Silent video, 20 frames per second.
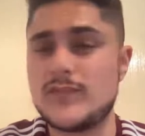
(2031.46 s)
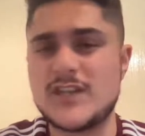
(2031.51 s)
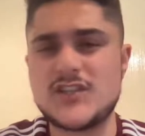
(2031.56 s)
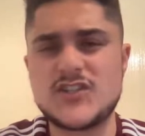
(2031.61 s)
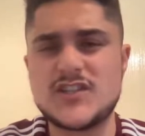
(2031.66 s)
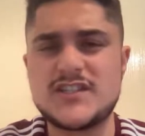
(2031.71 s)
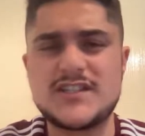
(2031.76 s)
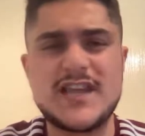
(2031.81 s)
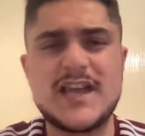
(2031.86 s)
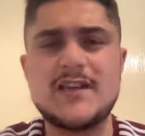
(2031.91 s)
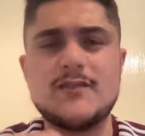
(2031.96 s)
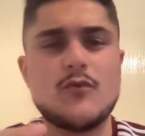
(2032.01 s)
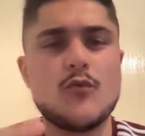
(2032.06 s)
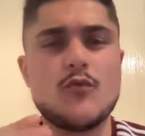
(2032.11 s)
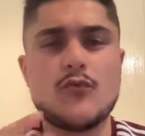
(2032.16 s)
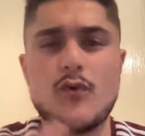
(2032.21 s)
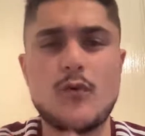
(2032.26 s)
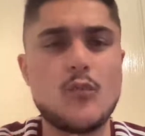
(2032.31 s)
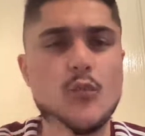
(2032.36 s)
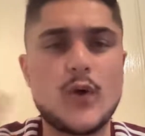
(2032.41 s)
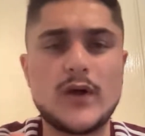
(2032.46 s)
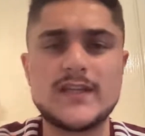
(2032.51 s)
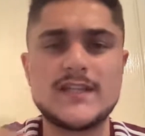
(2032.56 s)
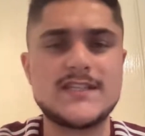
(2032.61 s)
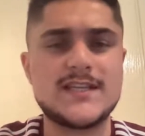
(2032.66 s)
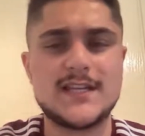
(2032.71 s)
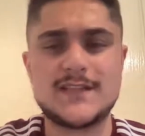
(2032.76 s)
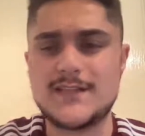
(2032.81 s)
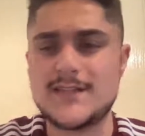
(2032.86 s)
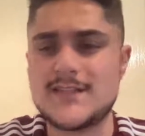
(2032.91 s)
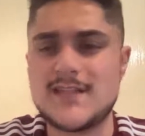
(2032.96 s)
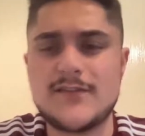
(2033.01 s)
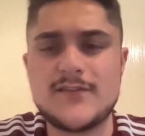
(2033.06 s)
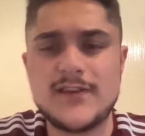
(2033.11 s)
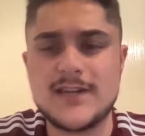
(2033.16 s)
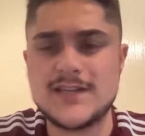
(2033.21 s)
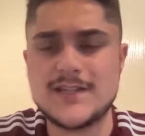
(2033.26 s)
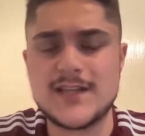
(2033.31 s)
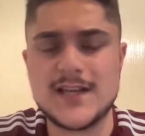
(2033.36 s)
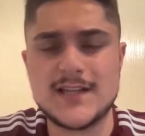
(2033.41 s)
Let's just say from 1 cent to
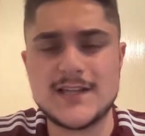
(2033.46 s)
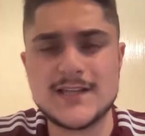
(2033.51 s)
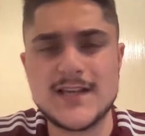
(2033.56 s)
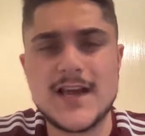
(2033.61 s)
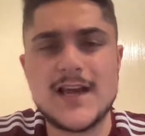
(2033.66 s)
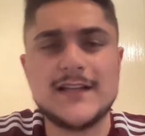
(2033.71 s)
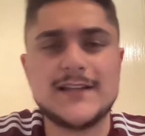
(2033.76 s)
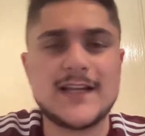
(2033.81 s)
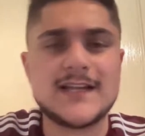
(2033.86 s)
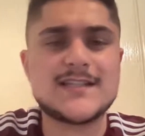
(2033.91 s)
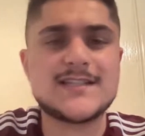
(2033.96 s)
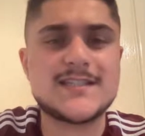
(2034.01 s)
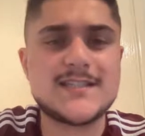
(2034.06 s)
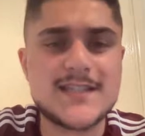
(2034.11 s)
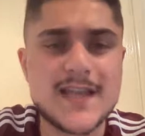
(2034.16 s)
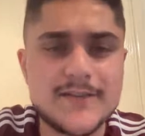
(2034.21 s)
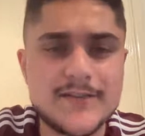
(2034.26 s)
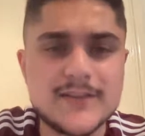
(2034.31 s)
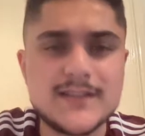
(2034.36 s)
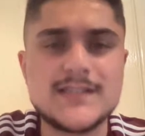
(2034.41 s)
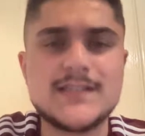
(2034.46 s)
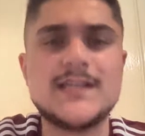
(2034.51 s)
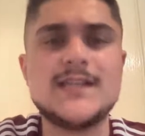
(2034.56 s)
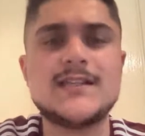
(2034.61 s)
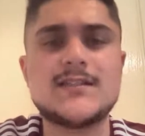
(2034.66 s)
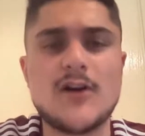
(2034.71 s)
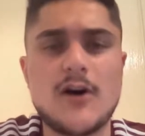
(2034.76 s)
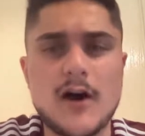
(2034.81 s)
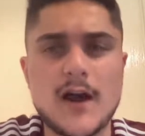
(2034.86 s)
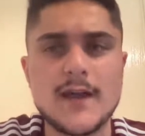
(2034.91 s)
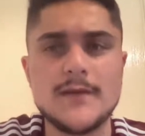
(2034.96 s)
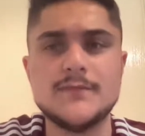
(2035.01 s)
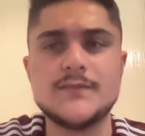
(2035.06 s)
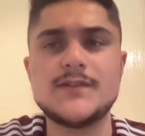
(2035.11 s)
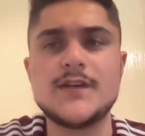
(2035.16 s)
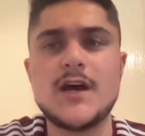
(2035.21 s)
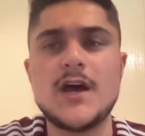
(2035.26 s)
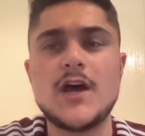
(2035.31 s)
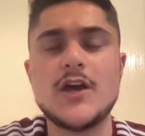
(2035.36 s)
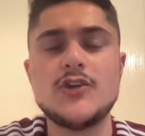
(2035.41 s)
70 cents. That's 70
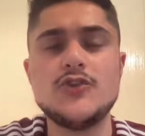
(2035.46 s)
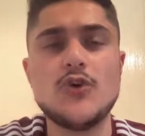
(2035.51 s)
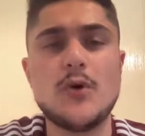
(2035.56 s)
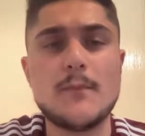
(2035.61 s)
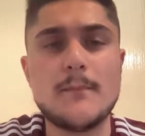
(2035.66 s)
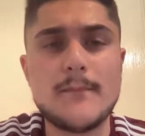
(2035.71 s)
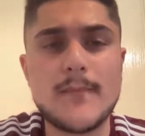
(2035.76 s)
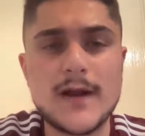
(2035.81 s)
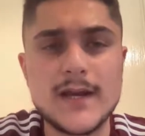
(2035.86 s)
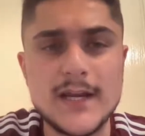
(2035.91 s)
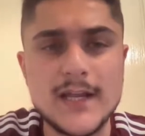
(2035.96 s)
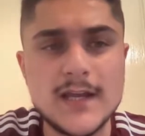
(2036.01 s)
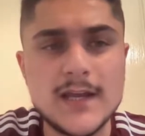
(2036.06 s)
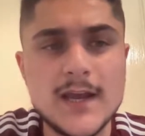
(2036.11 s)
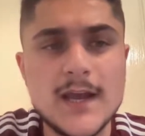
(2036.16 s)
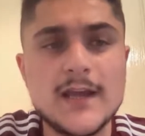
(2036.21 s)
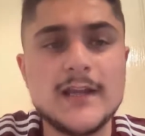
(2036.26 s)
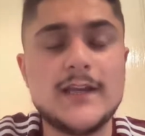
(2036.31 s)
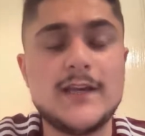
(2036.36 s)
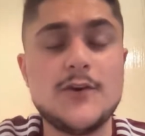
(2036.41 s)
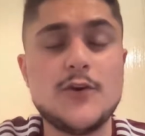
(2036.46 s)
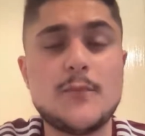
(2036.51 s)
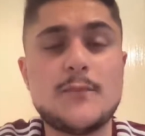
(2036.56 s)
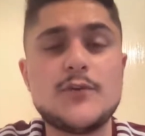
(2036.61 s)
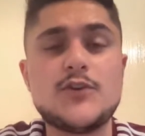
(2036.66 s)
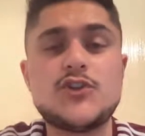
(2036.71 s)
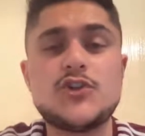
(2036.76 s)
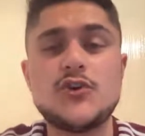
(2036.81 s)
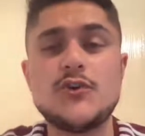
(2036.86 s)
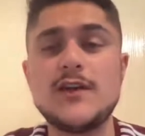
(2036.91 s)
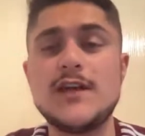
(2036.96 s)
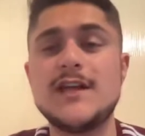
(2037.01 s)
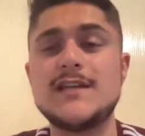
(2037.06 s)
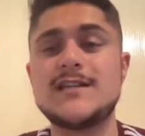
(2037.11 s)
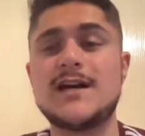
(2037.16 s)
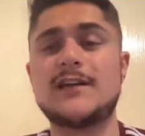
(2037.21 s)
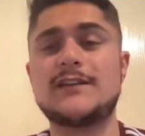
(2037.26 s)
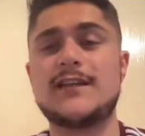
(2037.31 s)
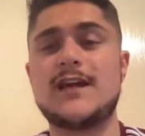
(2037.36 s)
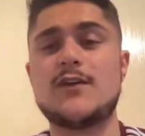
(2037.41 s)
times your money. The
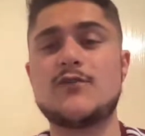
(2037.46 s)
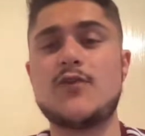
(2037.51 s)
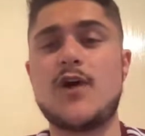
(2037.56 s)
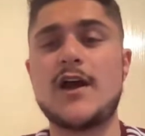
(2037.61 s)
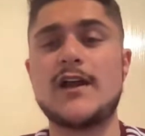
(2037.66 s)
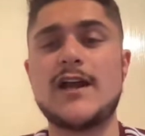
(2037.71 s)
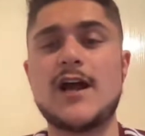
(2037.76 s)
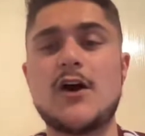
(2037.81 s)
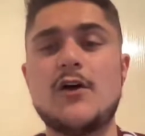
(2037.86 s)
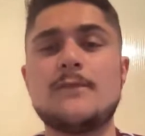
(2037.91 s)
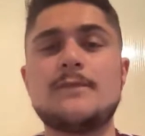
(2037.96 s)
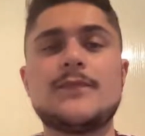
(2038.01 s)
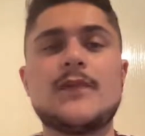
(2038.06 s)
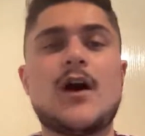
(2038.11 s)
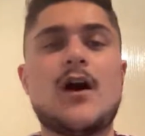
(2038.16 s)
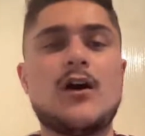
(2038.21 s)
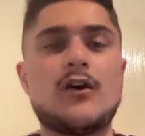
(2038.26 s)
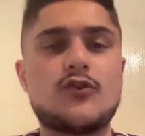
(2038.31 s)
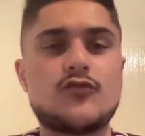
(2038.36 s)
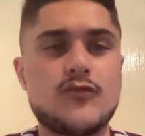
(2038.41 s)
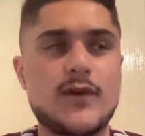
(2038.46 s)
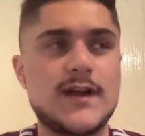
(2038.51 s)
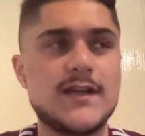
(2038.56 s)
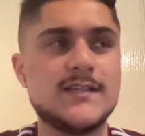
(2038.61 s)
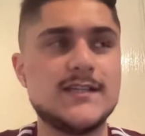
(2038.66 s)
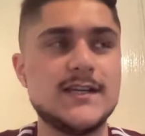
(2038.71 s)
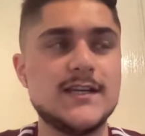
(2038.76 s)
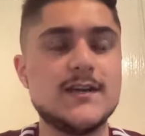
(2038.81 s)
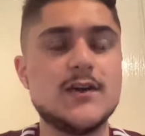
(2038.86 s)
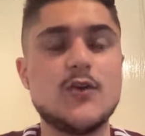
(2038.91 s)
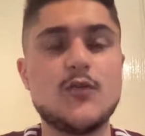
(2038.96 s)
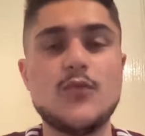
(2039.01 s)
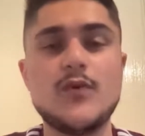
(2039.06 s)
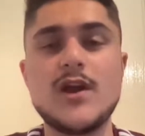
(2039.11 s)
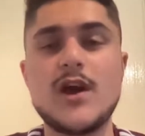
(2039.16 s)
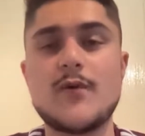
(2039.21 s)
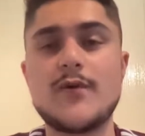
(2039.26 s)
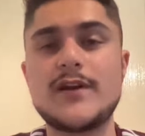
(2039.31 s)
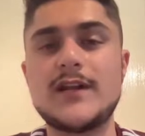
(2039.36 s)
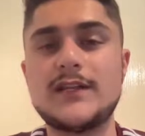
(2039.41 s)
opportunities out there right now are crazy.
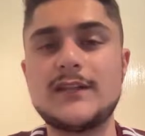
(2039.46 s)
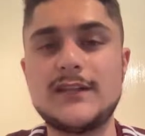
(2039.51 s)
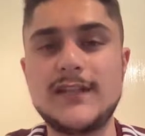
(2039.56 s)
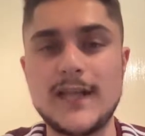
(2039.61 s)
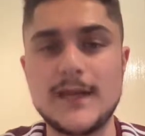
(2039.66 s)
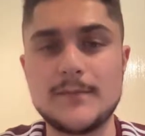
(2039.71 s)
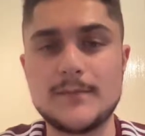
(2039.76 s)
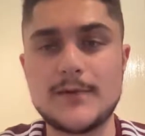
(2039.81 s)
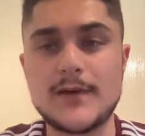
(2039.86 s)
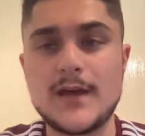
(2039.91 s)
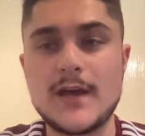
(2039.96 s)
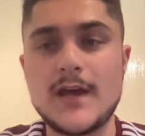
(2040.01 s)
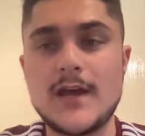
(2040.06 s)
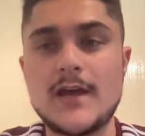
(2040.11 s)
We are in a dip.